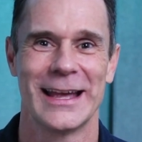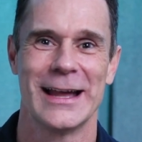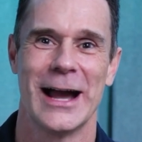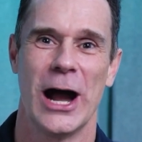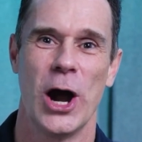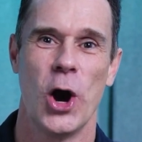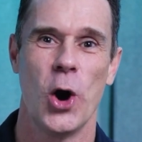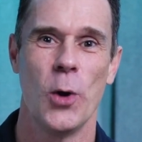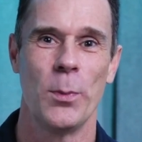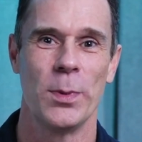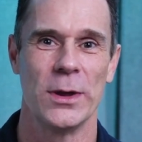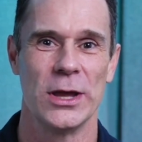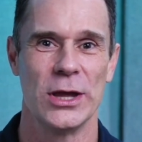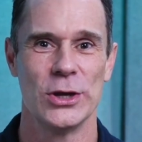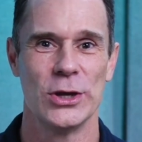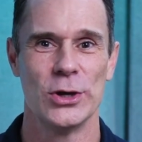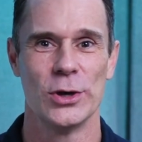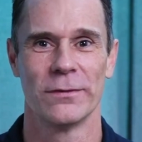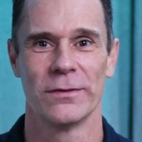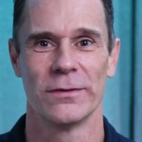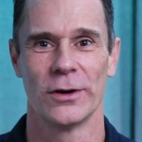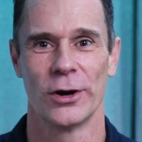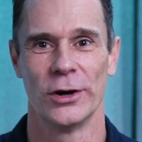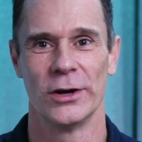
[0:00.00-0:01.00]
I hope
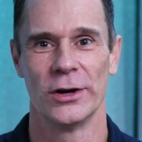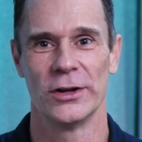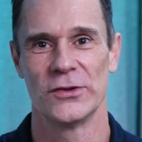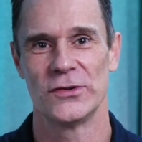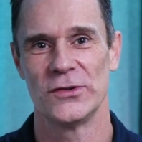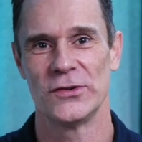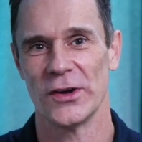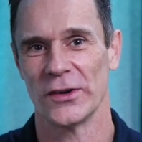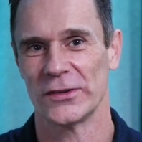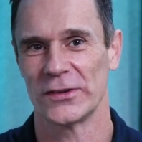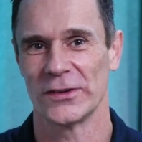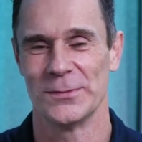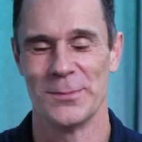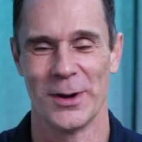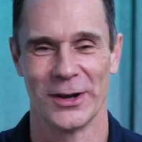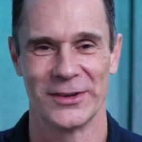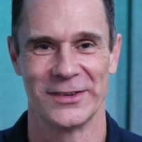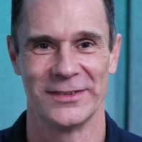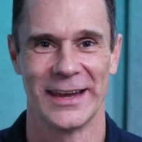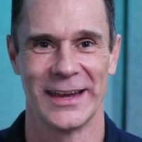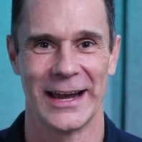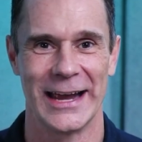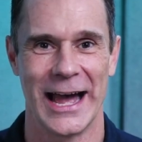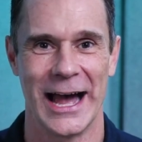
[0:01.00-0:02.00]
you've learned just as much
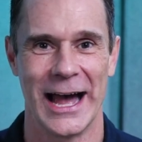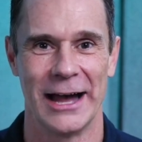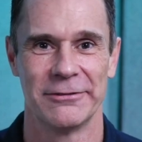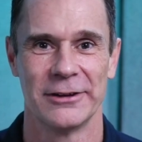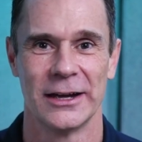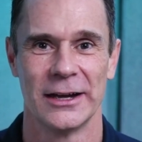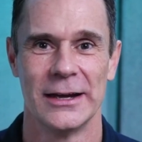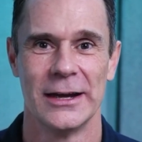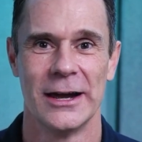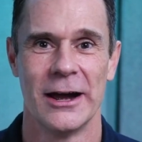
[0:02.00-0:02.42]
as I have